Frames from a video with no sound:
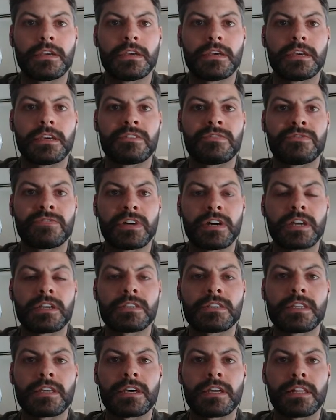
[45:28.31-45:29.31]
If phi
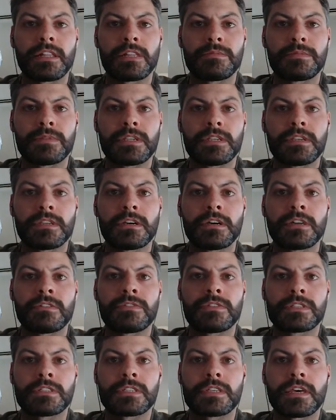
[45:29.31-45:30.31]
is the element of
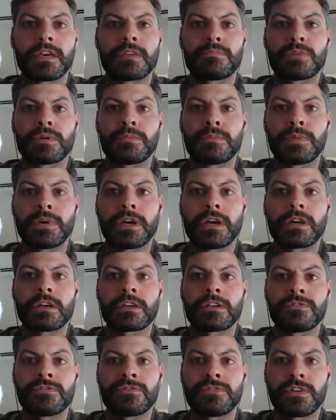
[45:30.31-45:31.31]
the set prepare
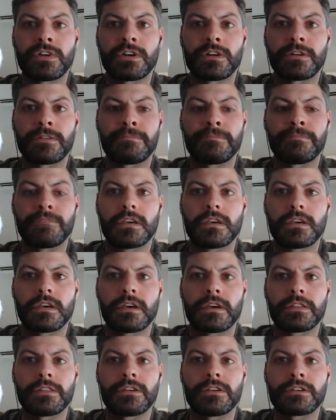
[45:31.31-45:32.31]
confirm,
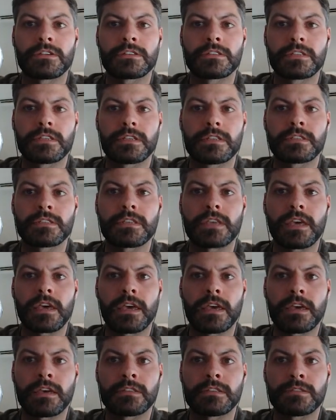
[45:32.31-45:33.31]
and there exists
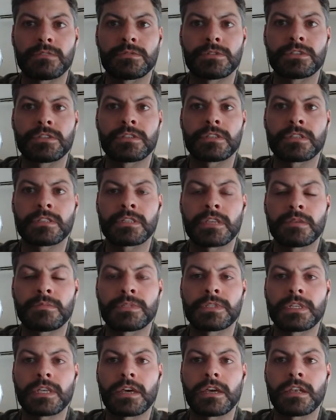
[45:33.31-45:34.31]
S, which is a
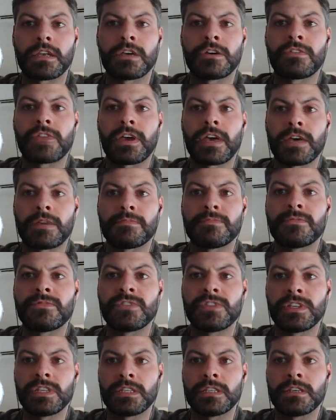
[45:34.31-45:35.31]
subset of
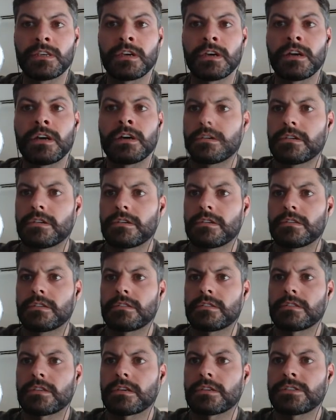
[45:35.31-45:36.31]
MV,
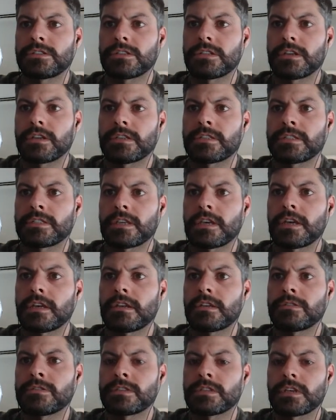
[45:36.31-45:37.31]
such that a set
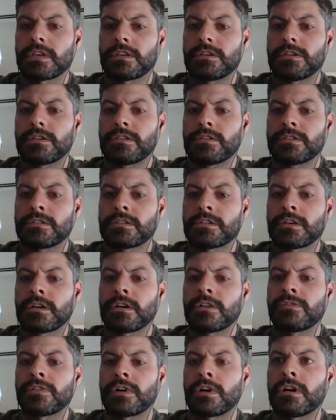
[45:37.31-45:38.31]
of senders
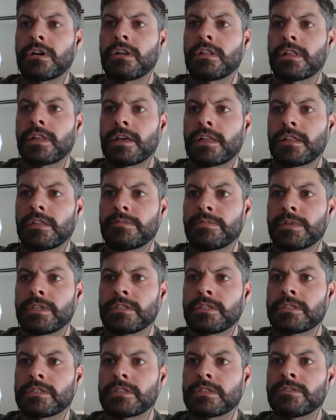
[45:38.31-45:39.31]
of all
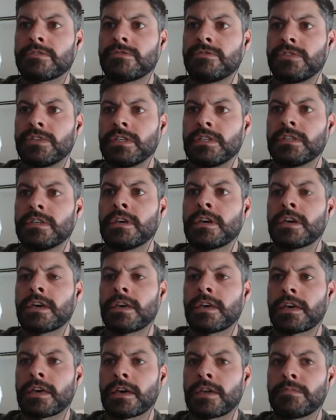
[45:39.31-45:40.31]
elements V
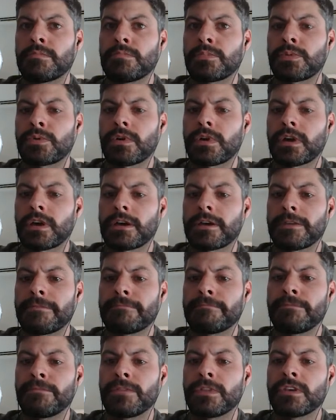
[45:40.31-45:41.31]
M
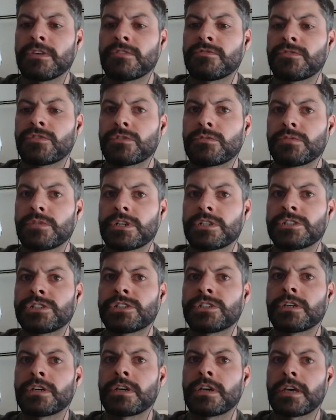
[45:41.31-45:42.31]
prime, for
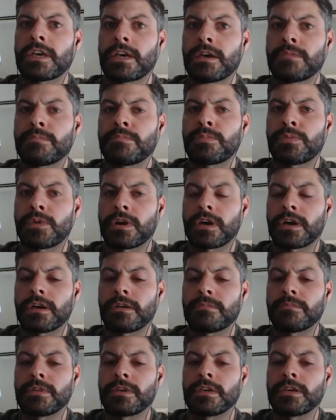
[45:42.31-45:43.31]
which M
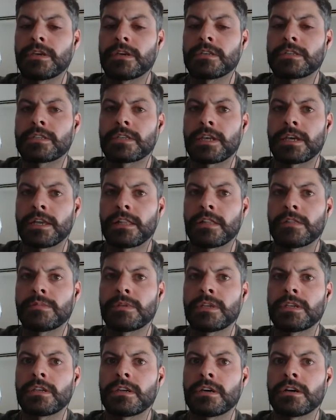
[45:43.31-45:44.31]
prime is an
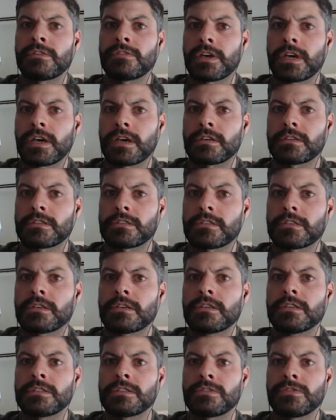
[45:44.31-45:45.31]
element of S,
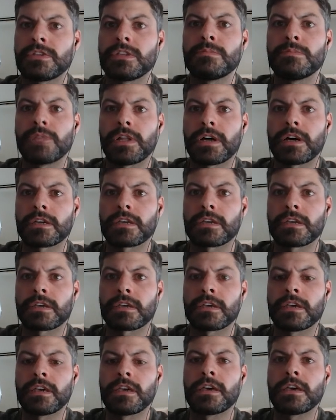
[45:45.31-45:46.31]
is V blocking,
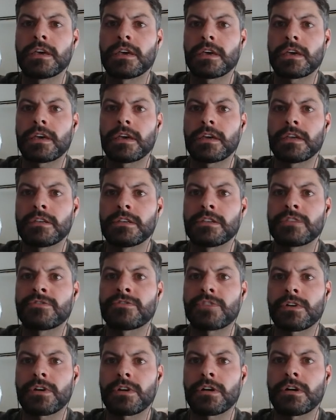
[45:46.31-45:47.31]
and
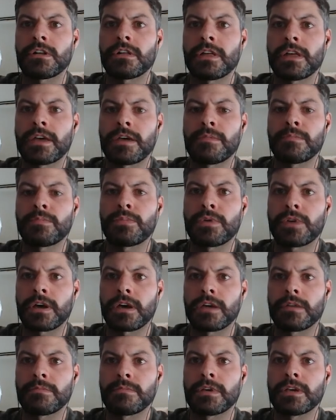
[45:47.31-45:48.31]
for all M
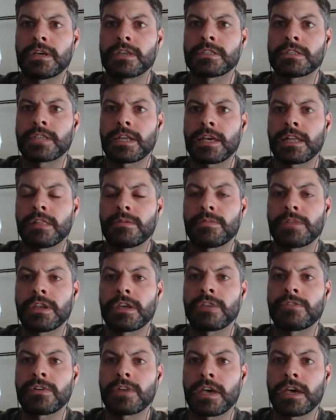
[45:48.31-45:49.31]
prime is an element
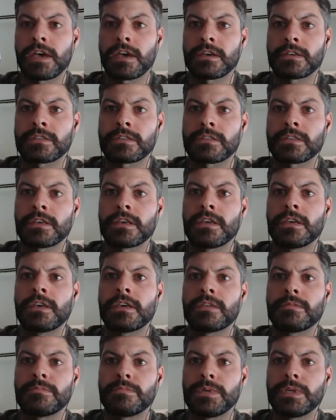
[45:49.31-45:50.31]
of S,
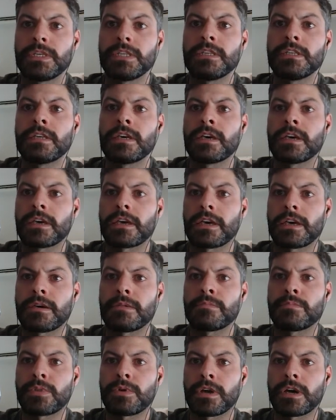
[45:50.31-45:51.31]
B
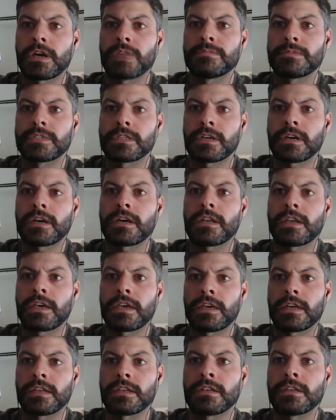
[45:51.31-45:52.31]
M prime dot
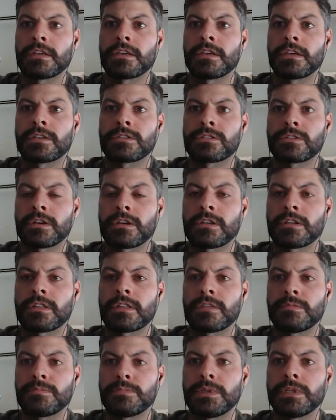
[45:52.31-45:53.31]
N is greater
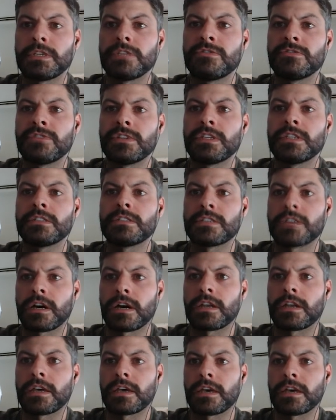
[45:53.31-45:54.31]
than BV
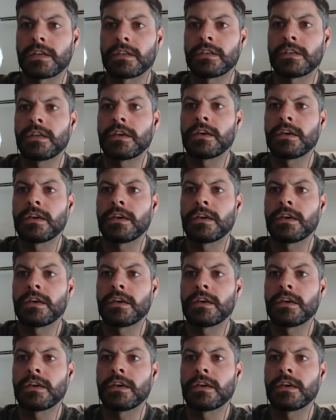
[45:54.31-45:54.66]
dot N,